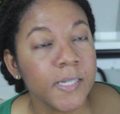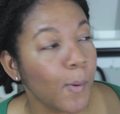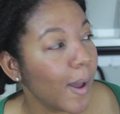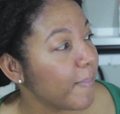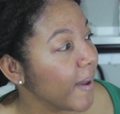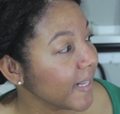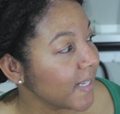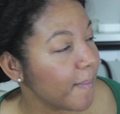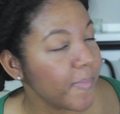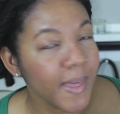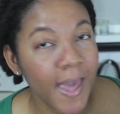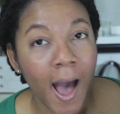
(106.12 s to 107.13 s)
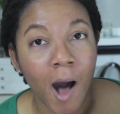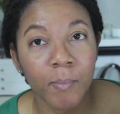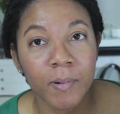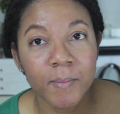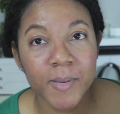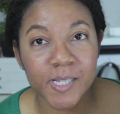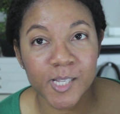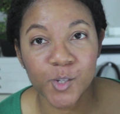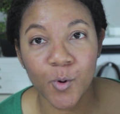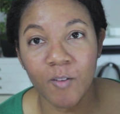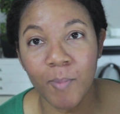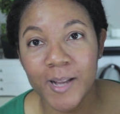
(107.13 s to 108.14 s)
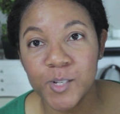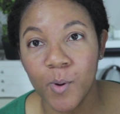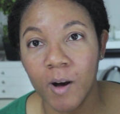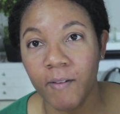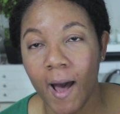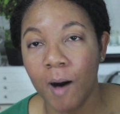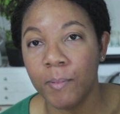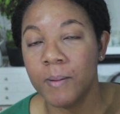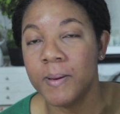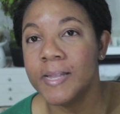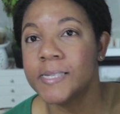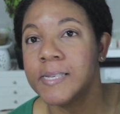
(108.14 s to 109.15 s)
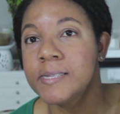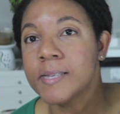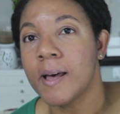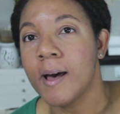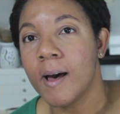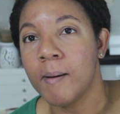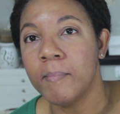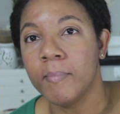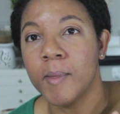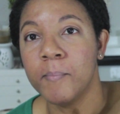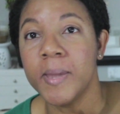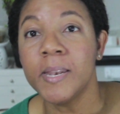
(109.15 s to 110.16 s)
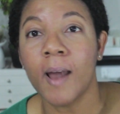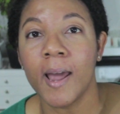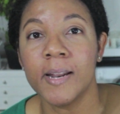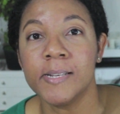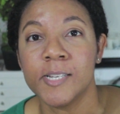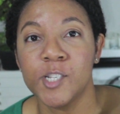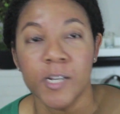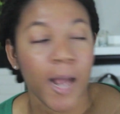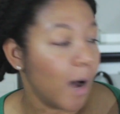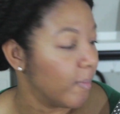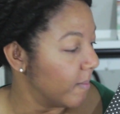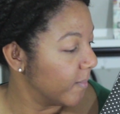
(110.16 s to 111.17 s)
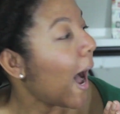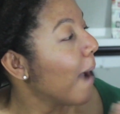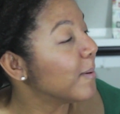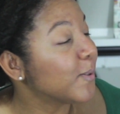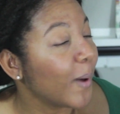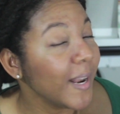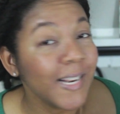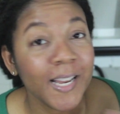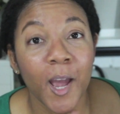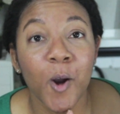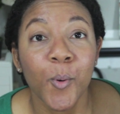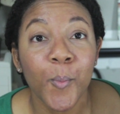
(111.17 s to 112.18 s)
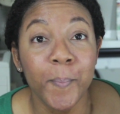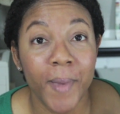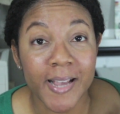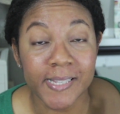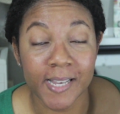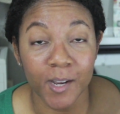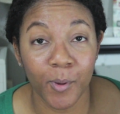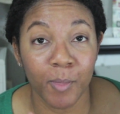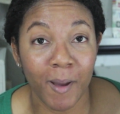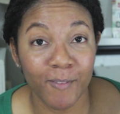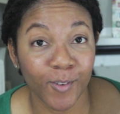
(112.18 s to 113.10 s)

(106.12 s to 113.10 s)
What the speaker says: So I picked up the album. It's the 12 by 12 album, and this is the Midnight Edition album. I was wanting to go basic with my